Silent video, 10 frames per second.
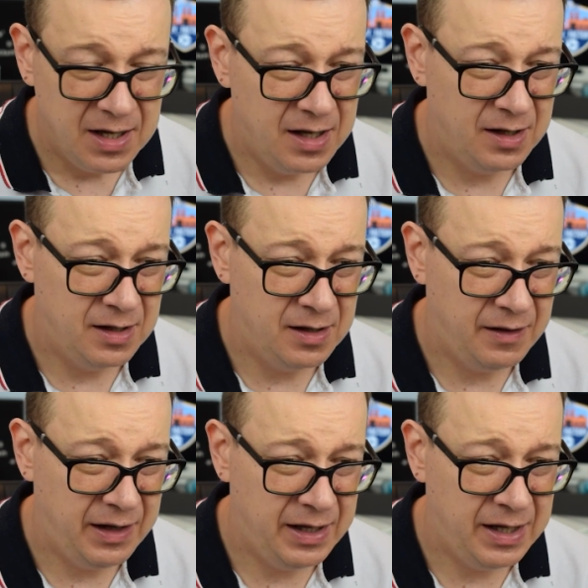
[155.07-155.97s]
Uh,
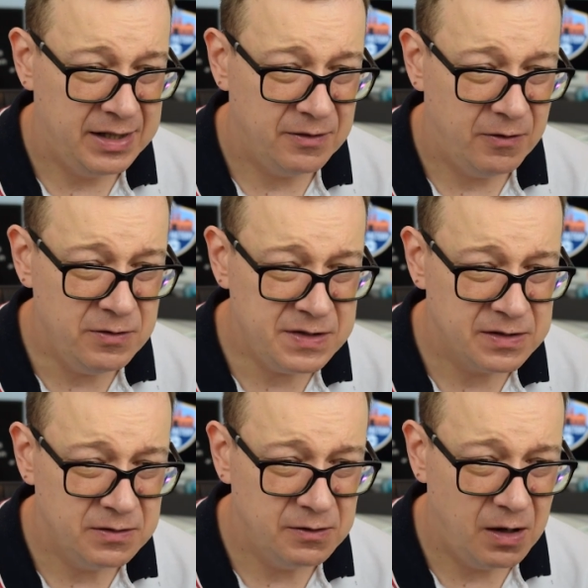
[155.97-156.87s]
and also
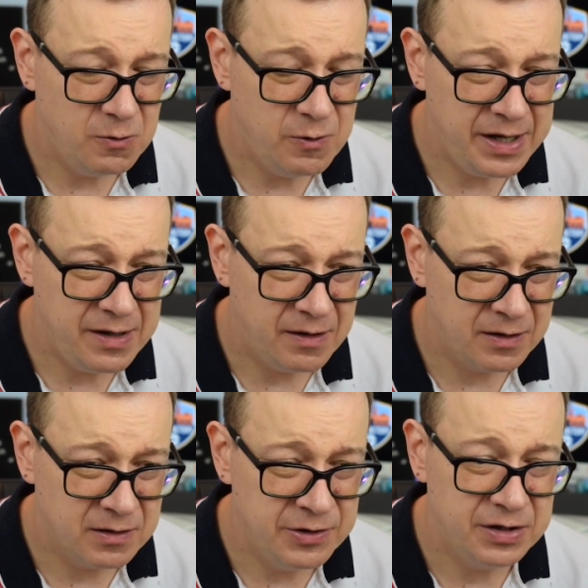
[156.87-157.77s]
we are
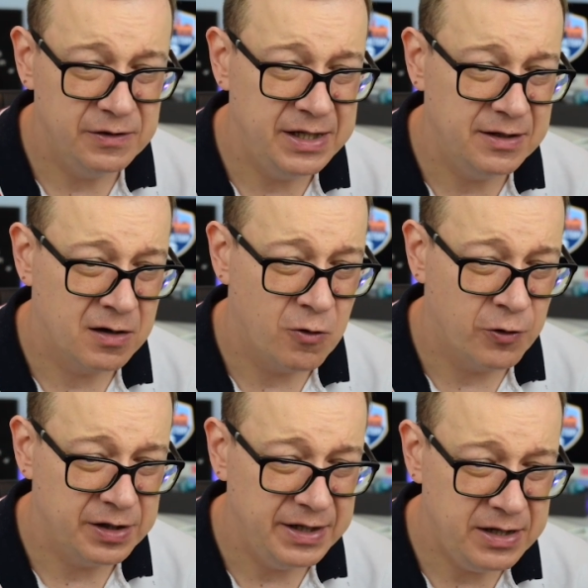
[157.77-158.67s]
going to need a
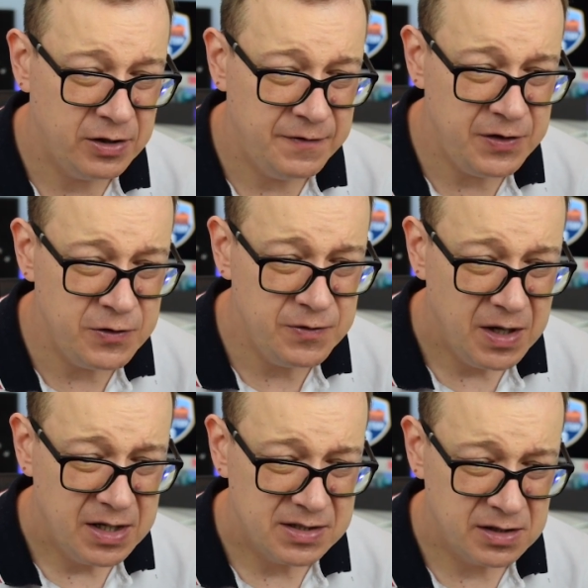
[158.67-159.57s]
coordinator view.
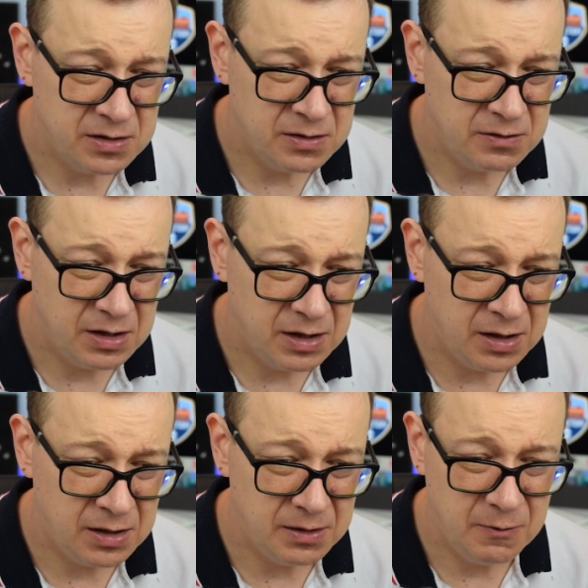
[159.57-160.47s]
So
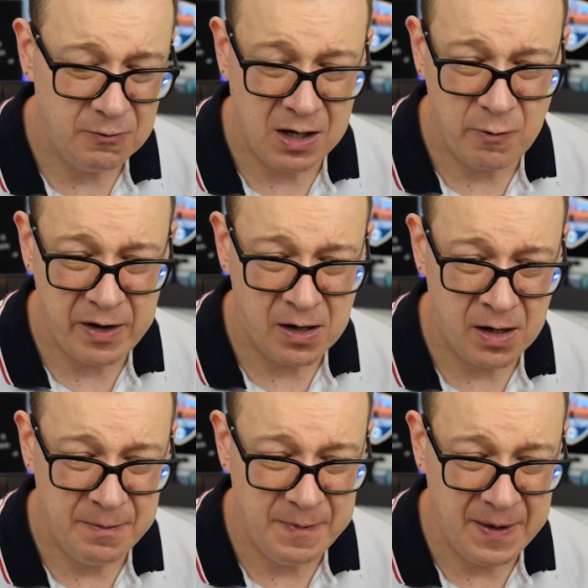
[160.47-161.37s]
uh, while we are
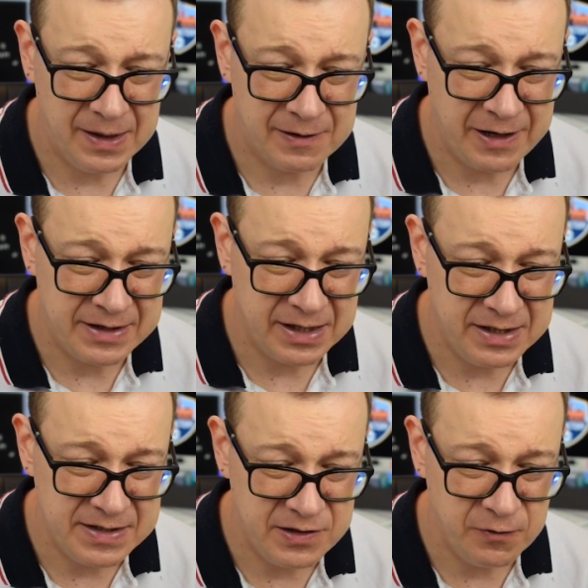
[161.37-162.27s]
creating
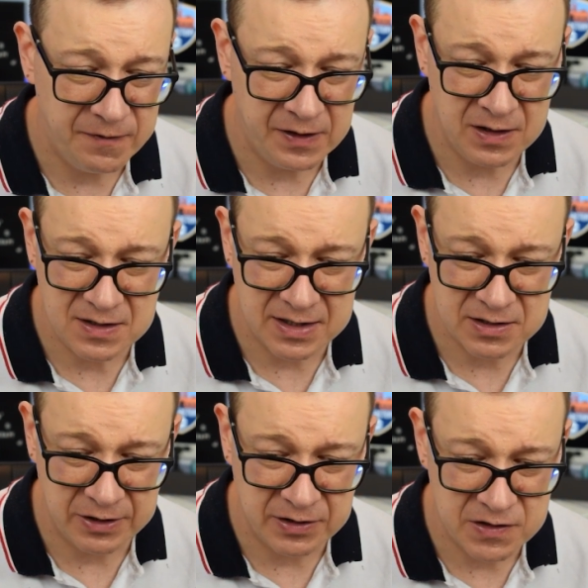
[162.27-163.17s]
these new files, let's
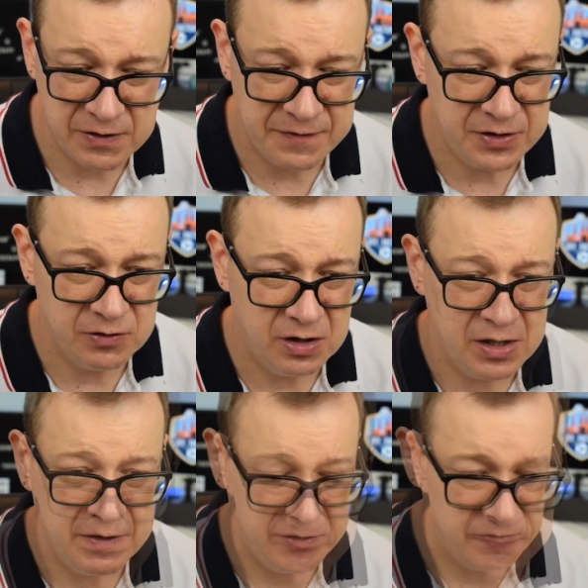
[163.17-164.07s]
create a
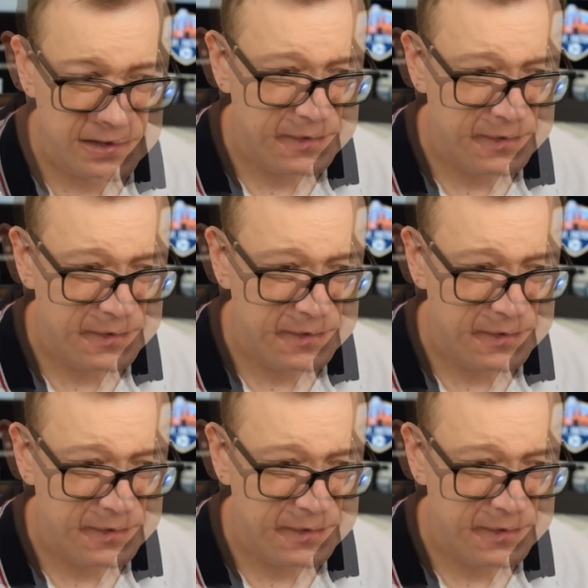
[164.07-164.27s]
SwiftUI view.